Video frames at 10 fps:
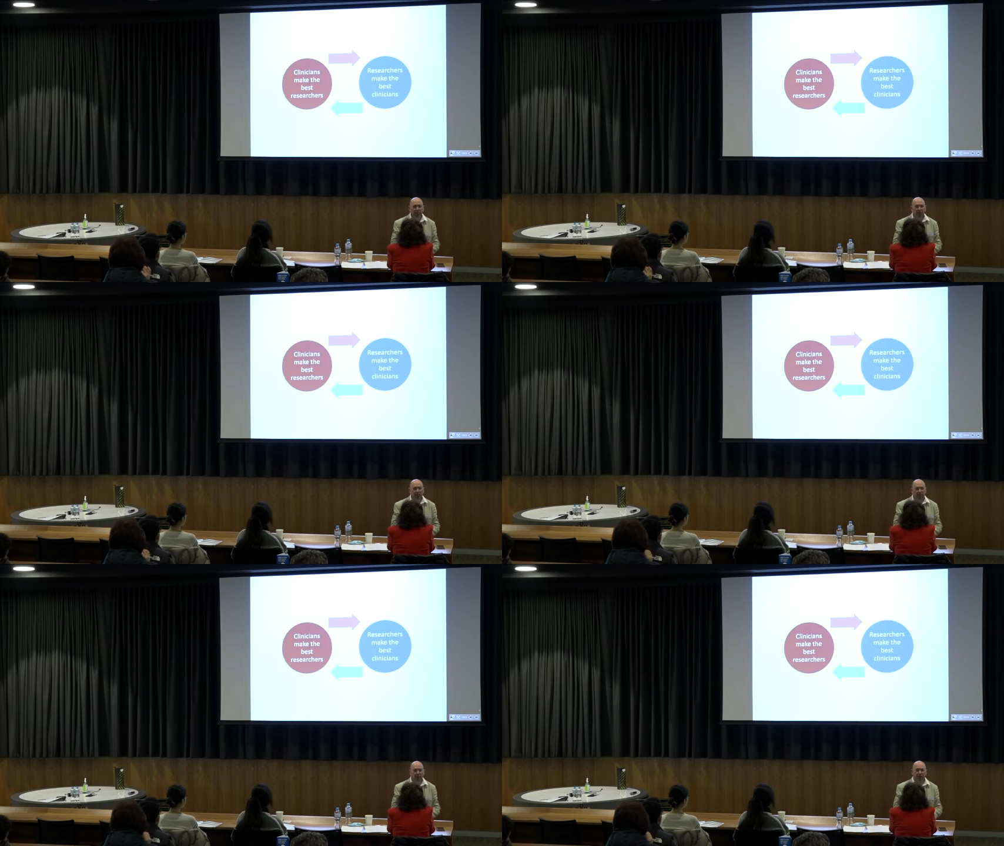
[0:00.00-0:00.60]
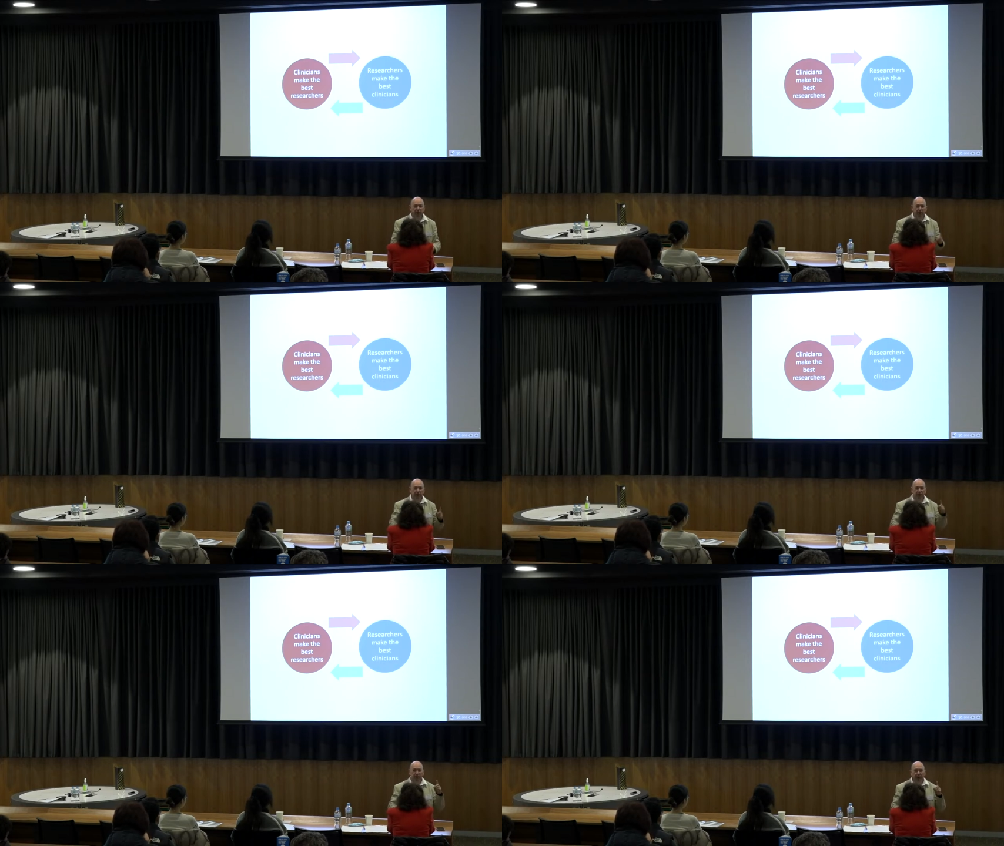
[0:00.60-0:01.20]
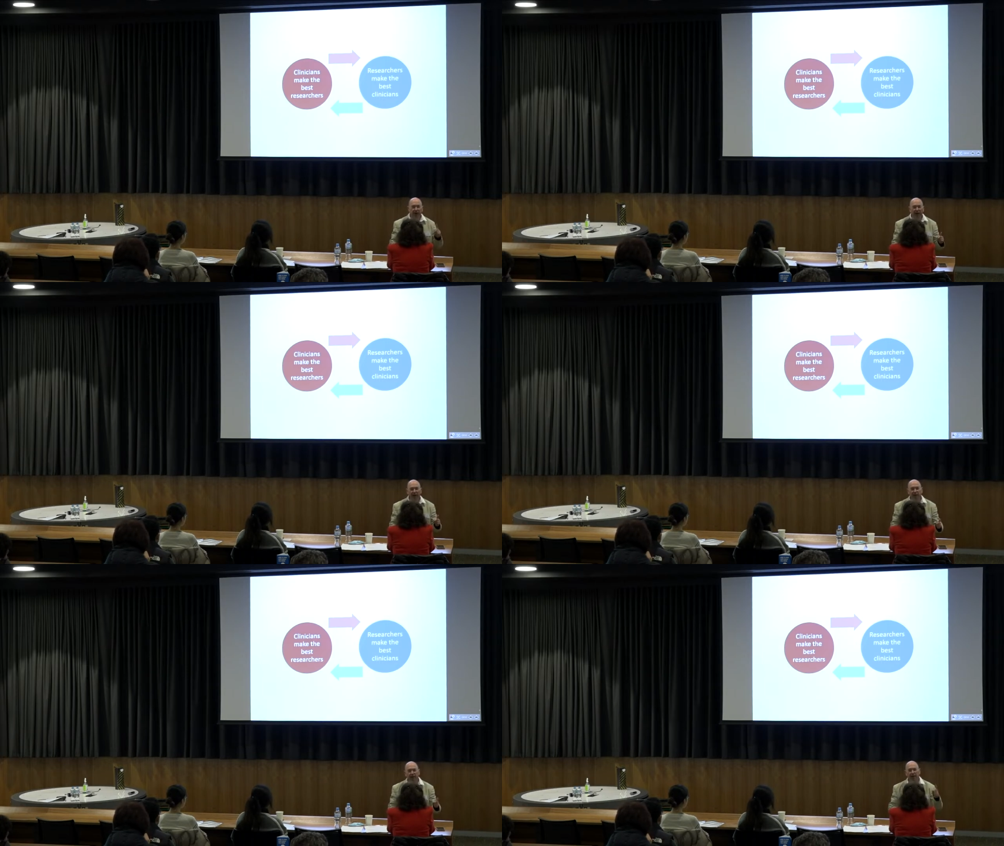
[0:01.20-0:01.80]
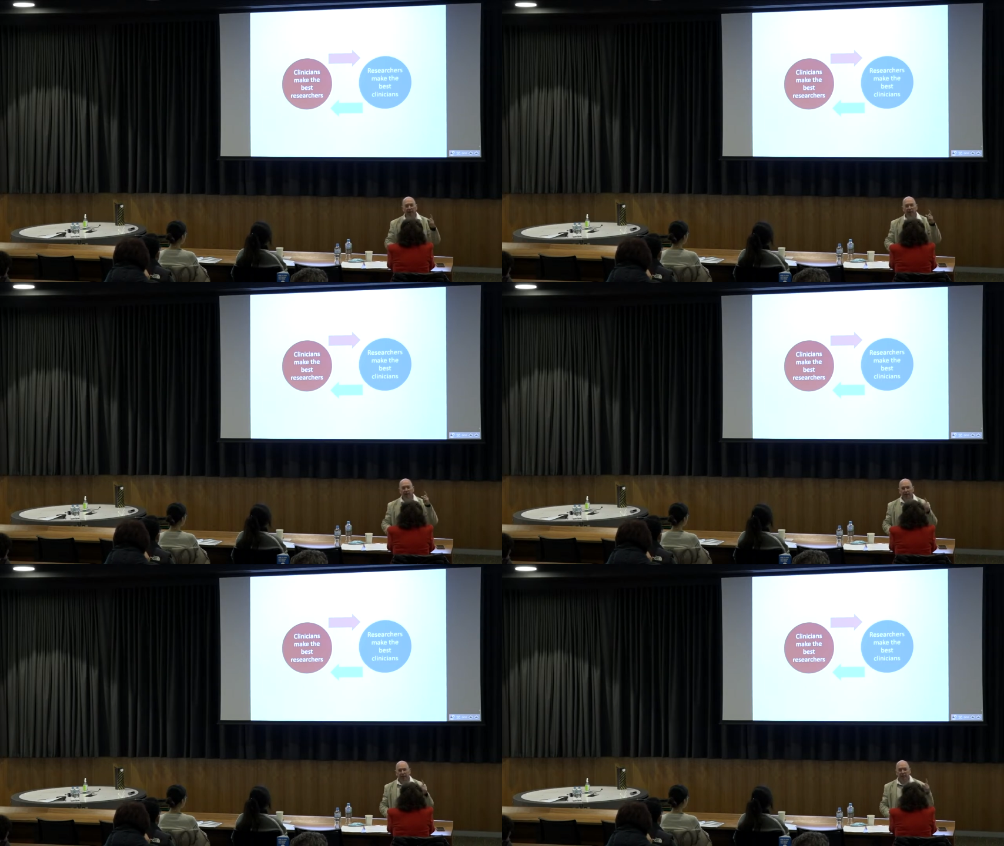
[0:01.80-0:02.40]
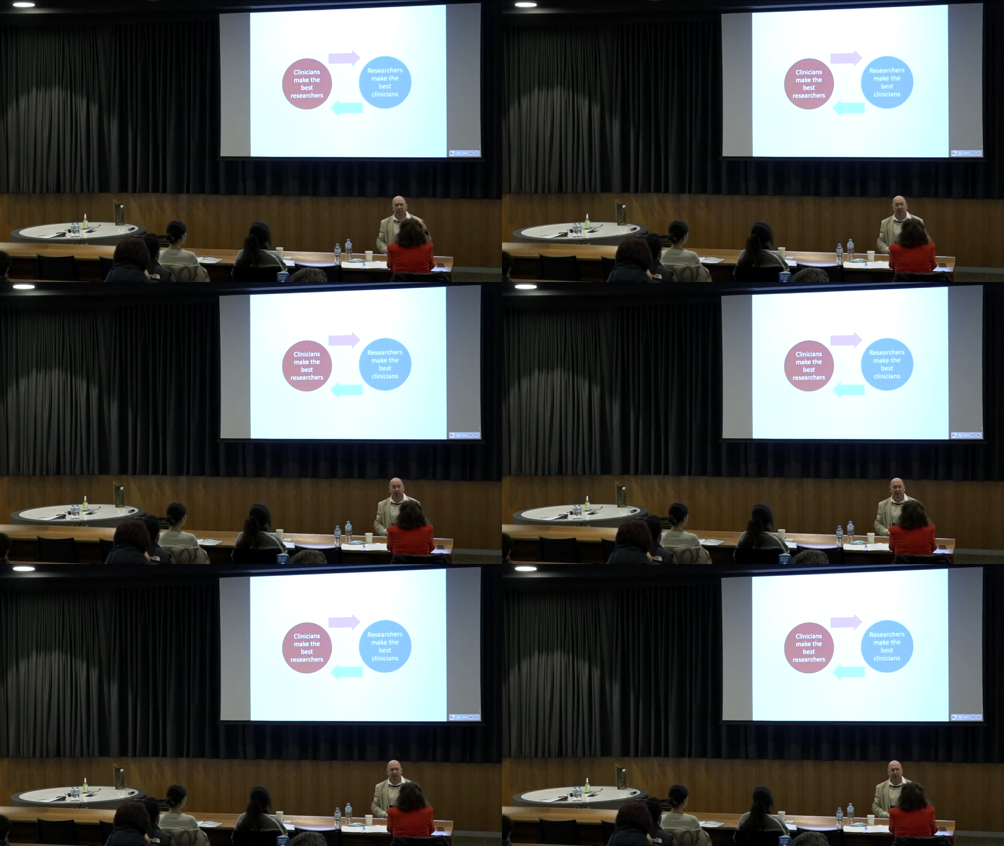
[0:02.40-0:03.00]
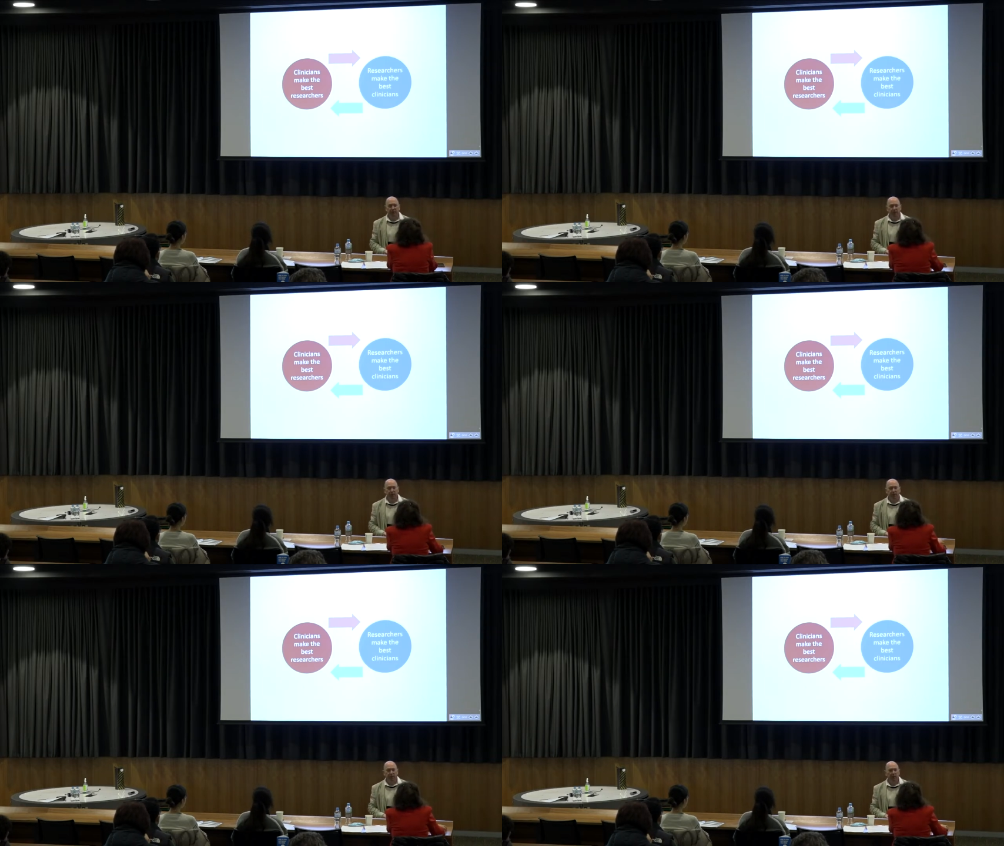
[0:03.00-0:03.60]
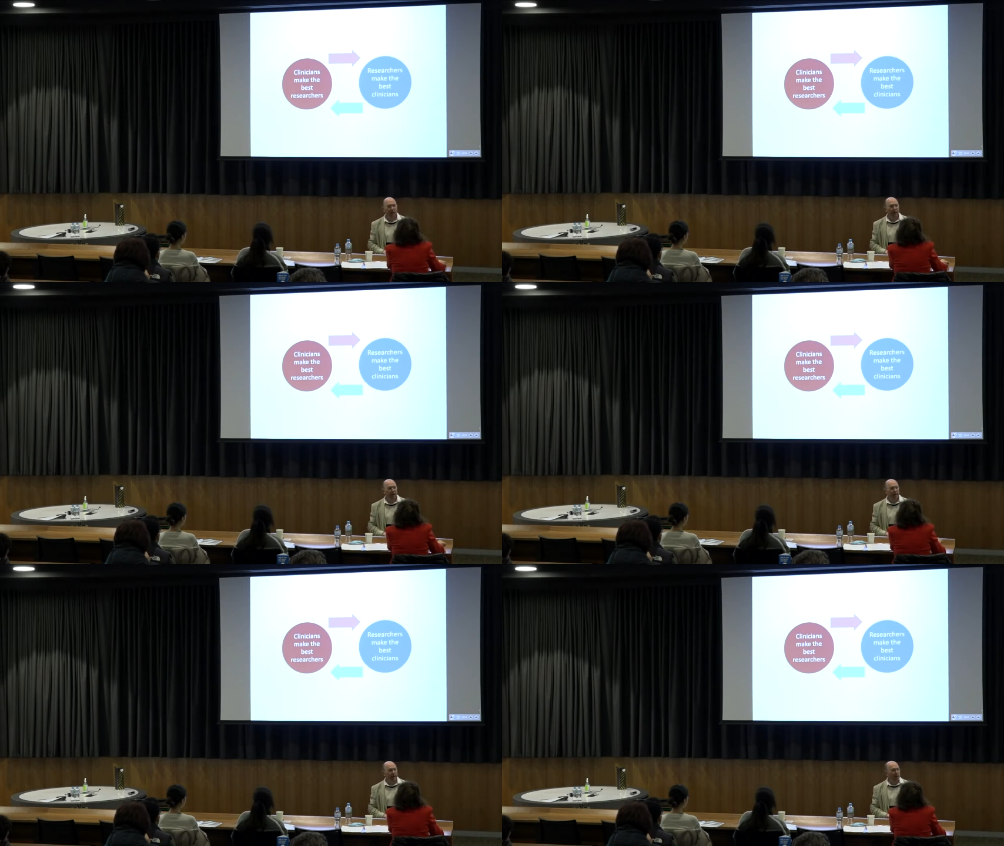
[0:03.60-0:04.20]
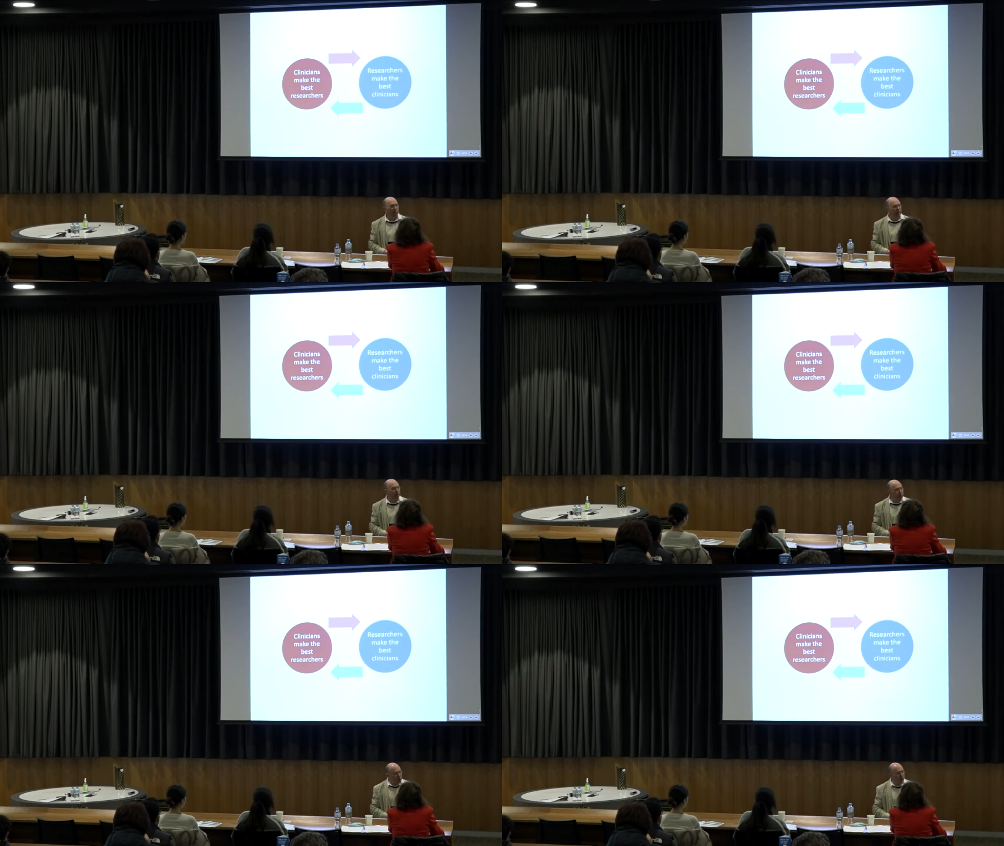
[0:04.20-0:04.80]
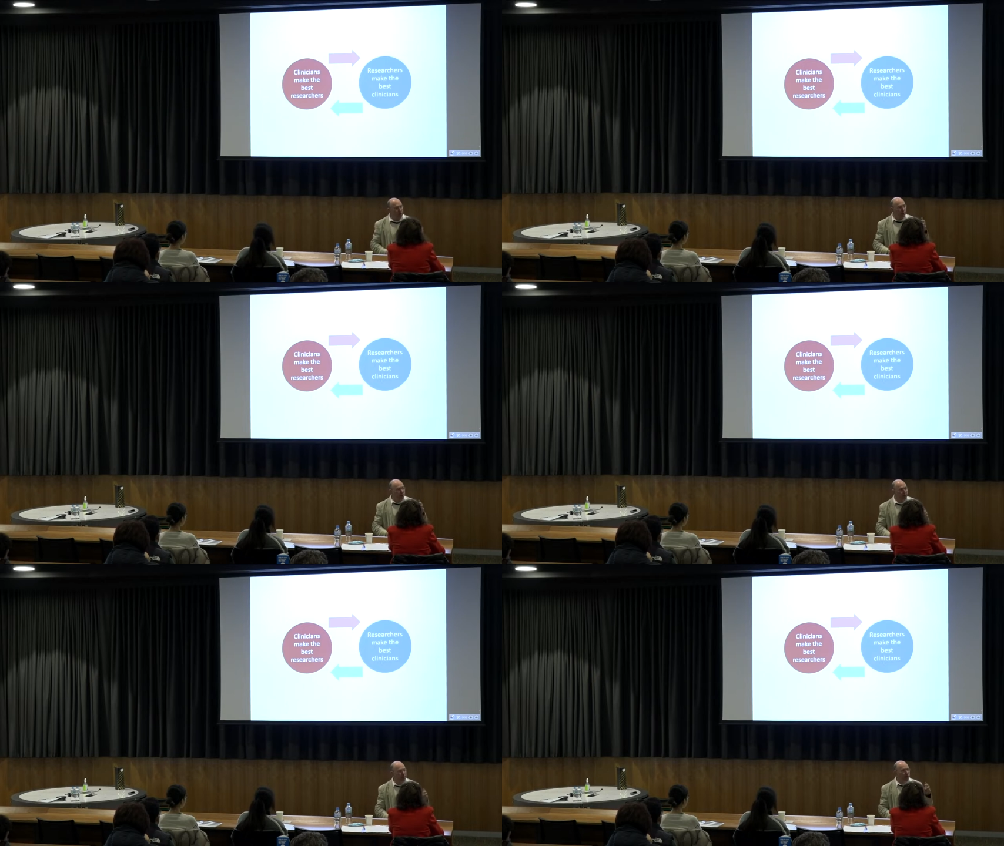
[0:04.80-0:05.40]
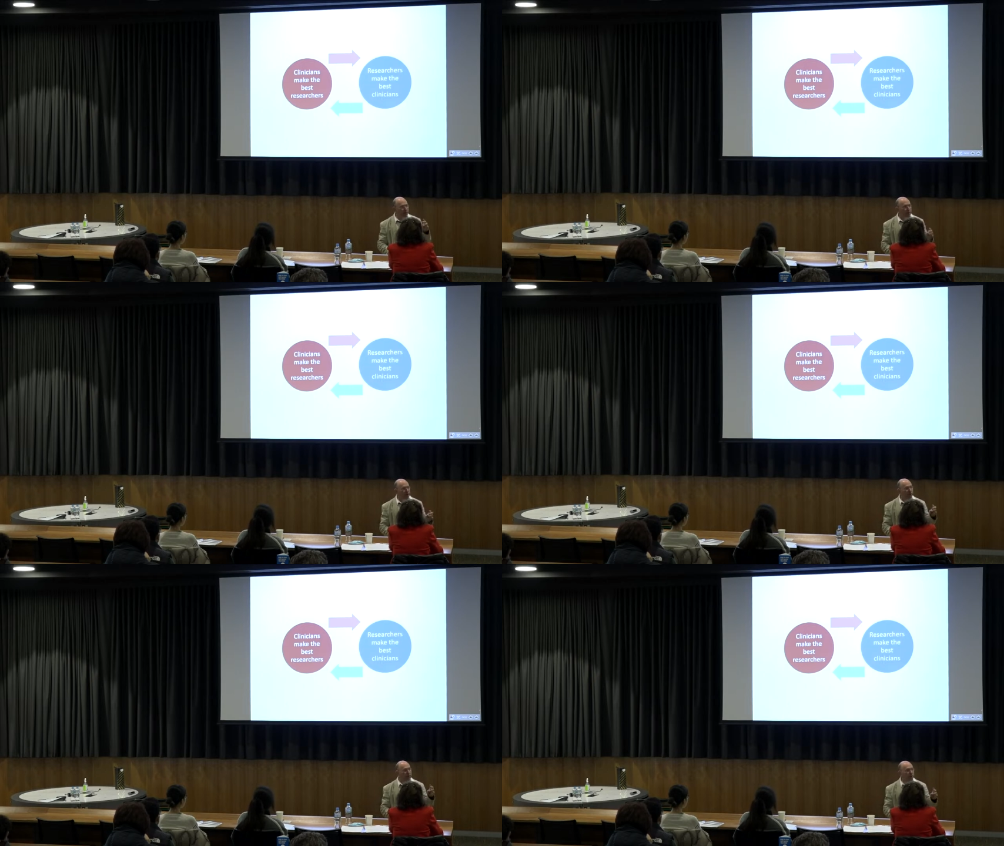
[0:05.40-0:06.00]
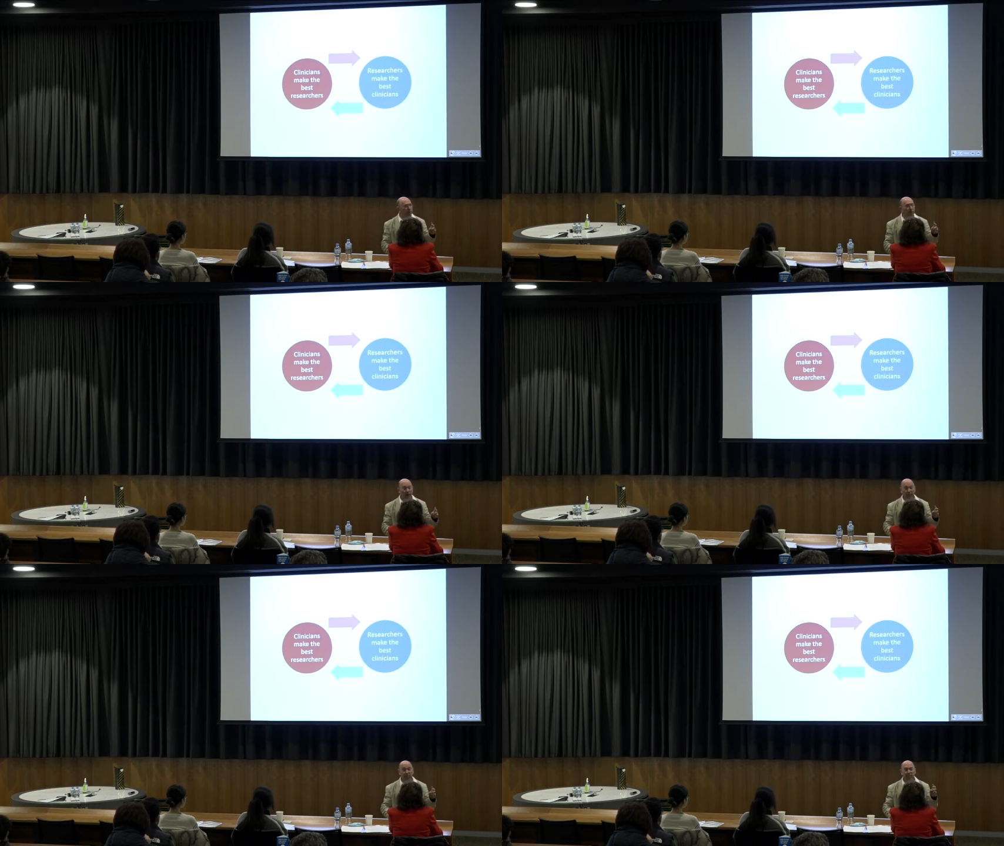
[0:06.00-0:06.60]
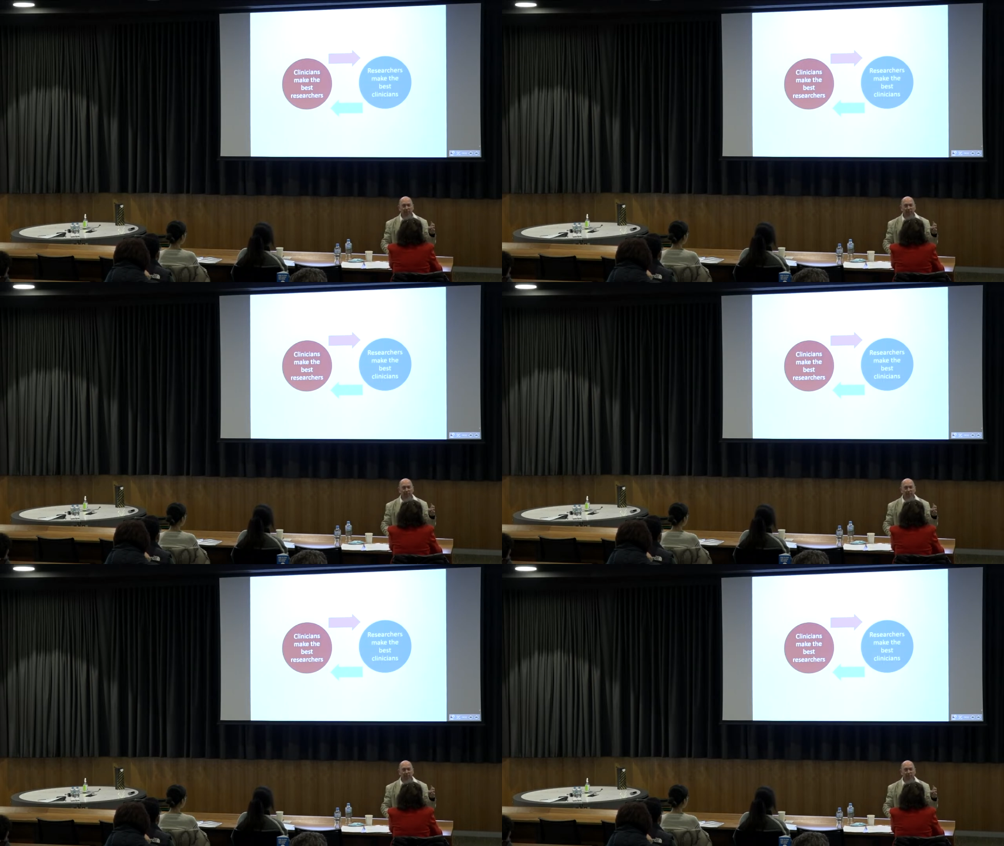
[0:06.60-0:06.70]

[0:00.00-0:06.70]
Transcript: [unreadable: no face in view]